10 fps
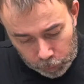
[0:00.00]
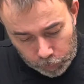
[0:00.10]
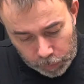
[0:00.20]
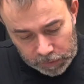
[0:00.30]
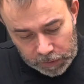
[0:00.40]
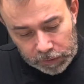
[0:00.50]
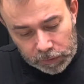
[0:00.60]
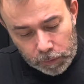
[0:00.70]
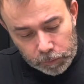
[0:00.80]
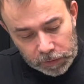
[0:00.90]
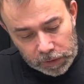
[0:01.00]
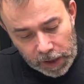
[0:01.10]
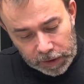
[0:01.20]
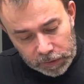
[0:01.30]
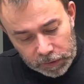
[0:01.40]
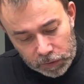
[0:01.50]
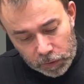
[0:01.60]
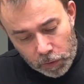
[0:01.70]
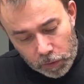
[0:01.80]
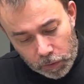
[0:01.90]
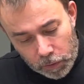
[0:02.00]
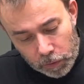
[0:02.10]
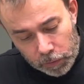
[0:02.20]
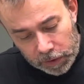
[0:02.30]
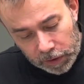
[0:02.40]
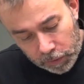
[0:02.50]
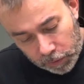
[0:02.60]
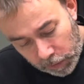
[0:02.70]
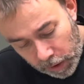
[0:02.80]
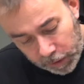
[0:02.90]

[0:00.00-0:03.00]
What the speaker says: present some slices already cut like